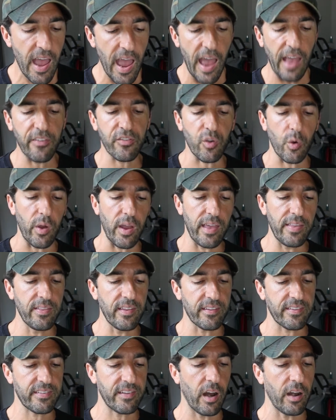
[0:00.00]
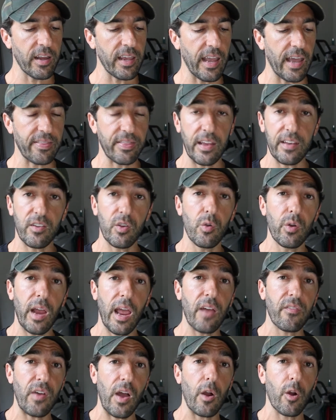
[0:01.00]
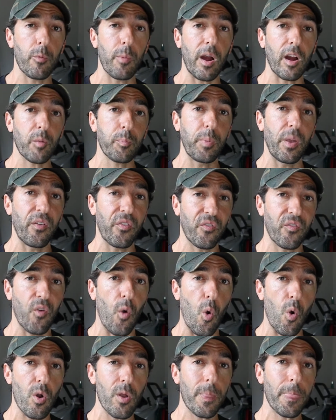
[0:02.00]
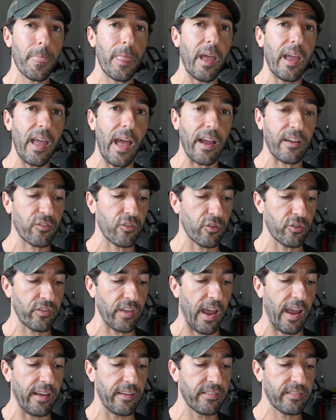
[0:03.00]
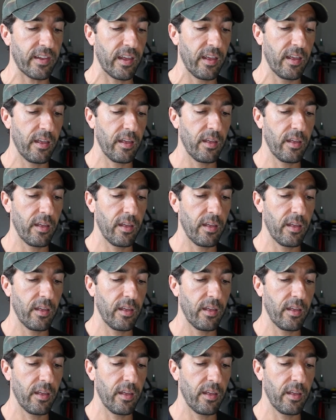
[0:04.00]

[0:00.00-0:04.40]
And so in this study, at the 2.5 hour mark before they exercised,